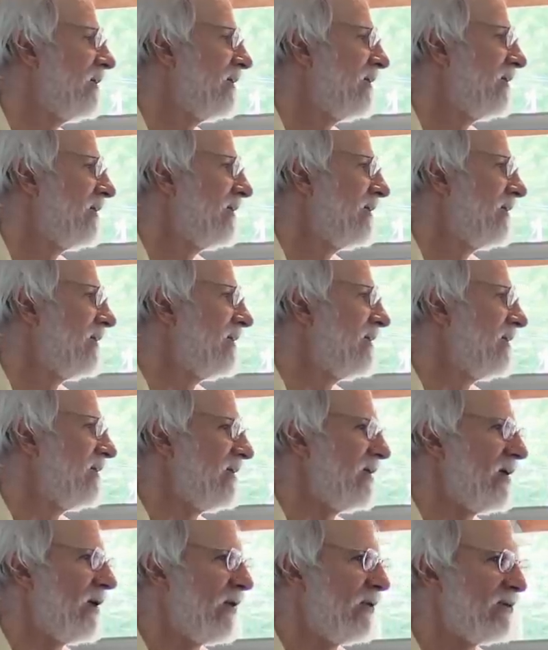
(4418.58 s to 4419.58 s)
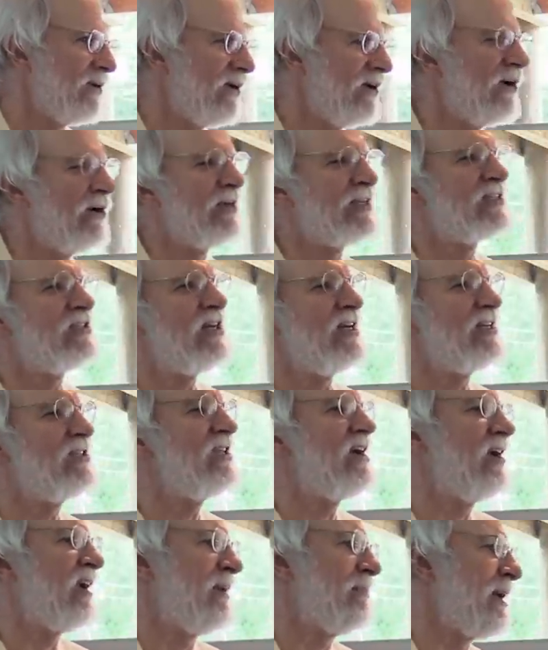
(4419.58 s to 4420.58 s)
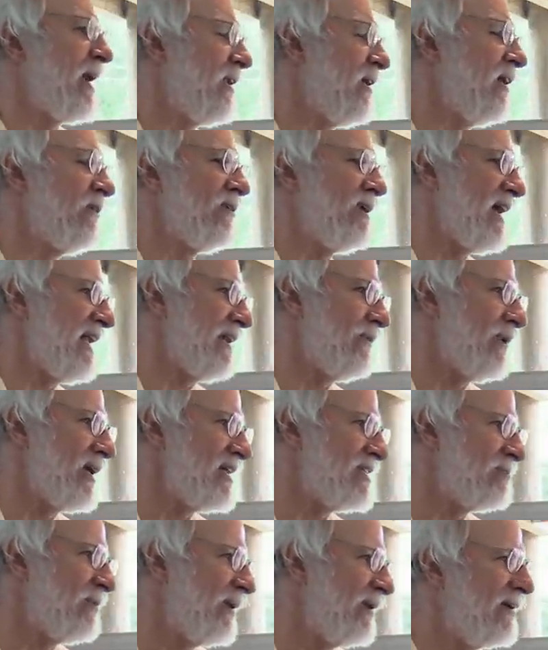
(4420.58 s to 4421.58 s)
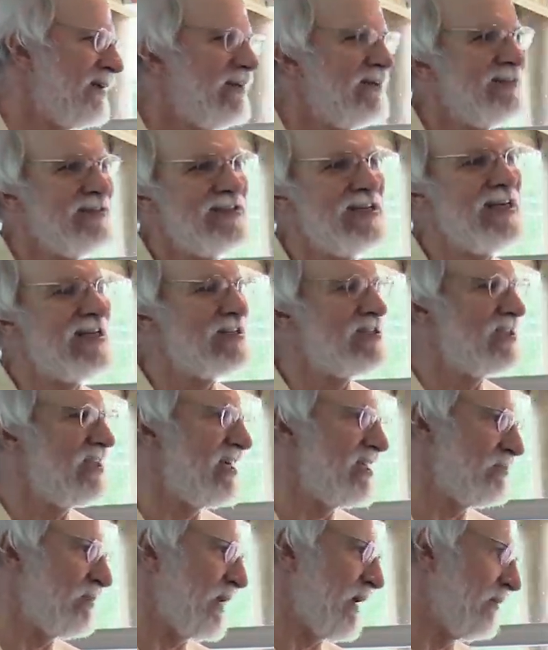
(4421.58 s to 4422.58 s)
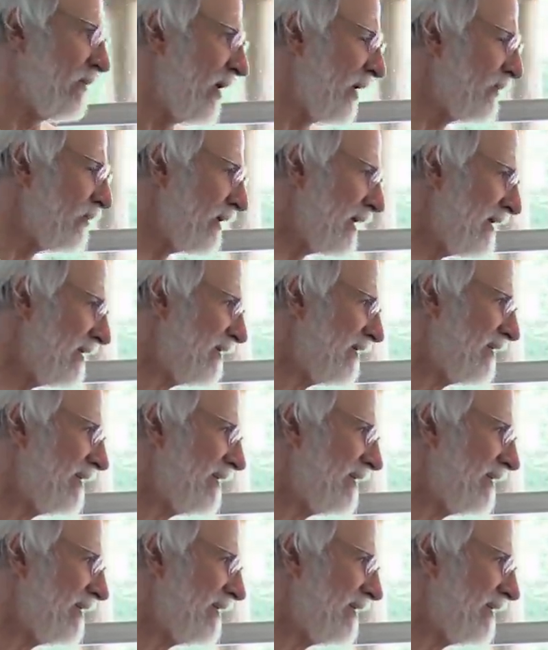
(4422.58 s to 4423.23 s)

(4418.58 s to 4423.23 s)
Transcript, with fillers: You know, go, oh, it stinks there and I'm not hungry anyways. But, gee, it stinks, but I'm hungry.